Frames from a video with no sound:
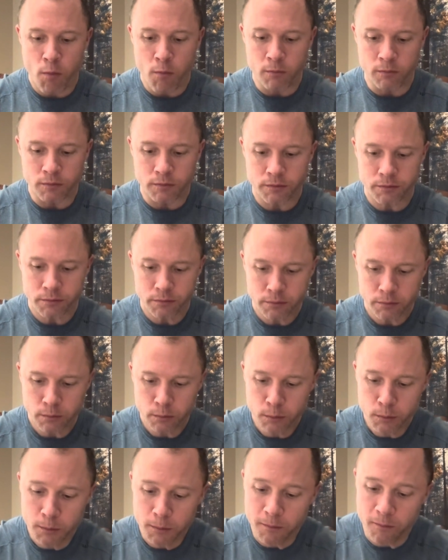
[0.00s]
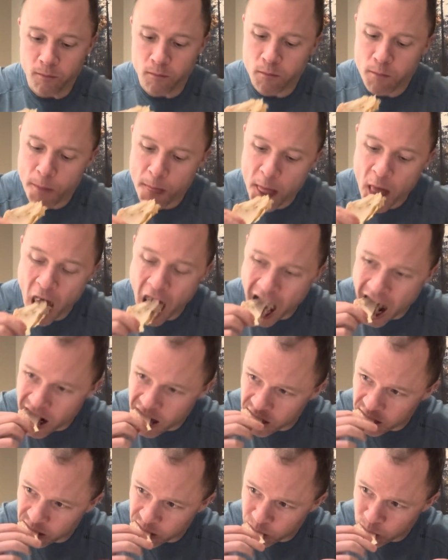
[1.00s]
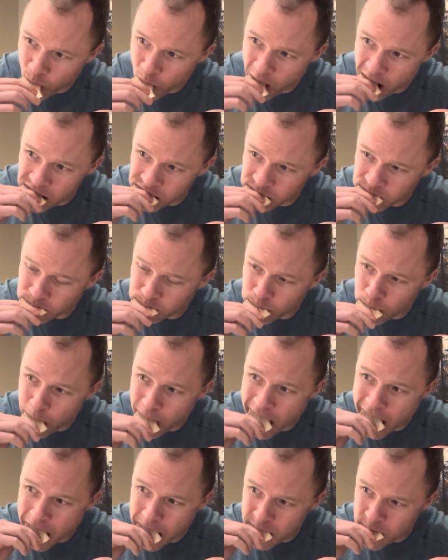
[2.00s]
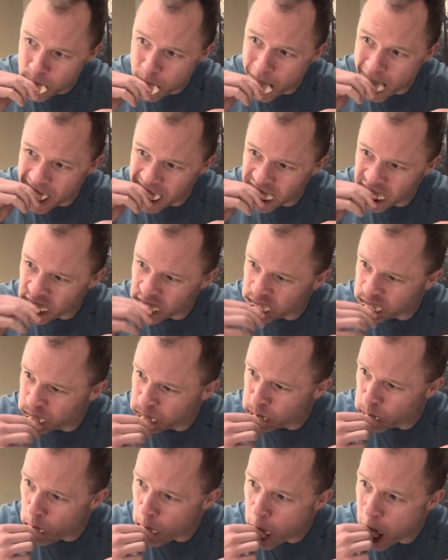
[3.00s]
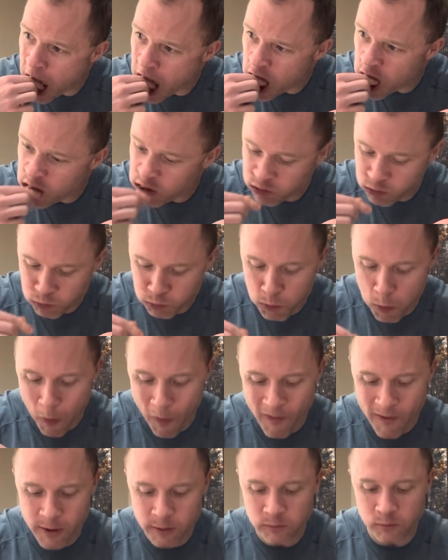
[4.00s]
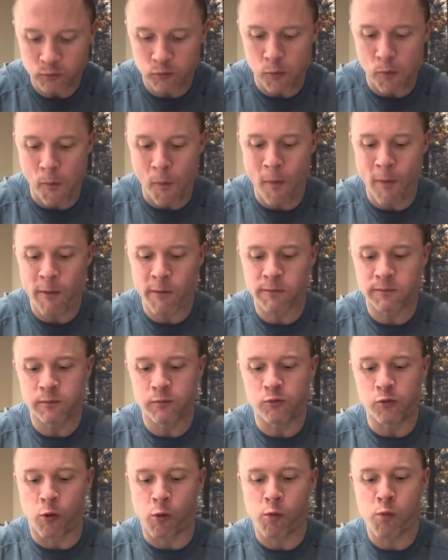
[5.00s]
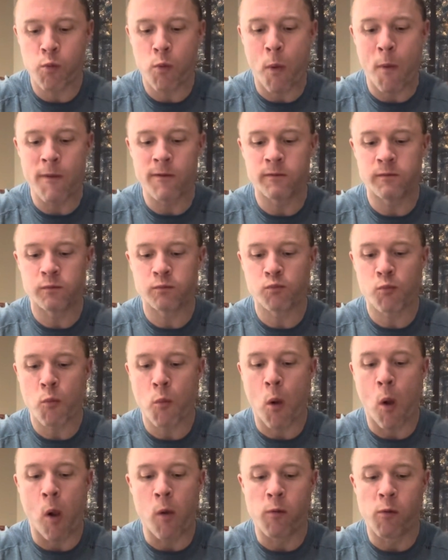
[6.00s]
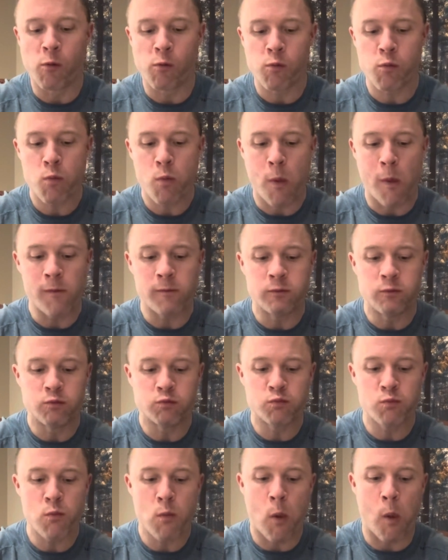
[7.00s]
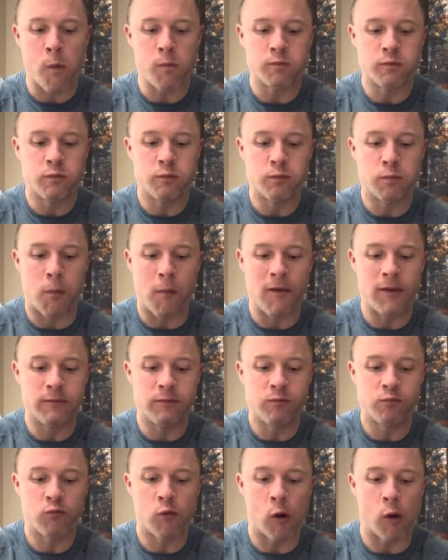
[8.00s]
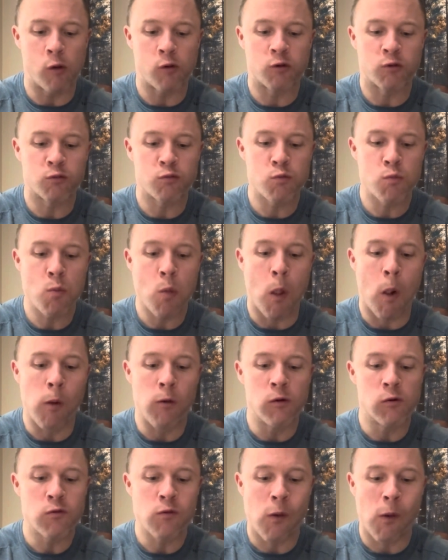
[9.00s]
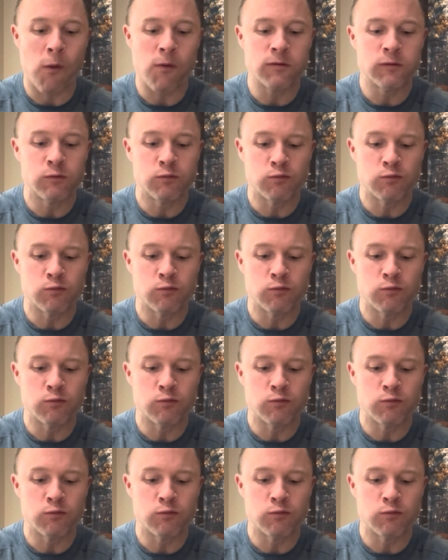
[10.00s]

if I ate this meal that's in this video consistently day after day? This meal automatically cleaning it up like this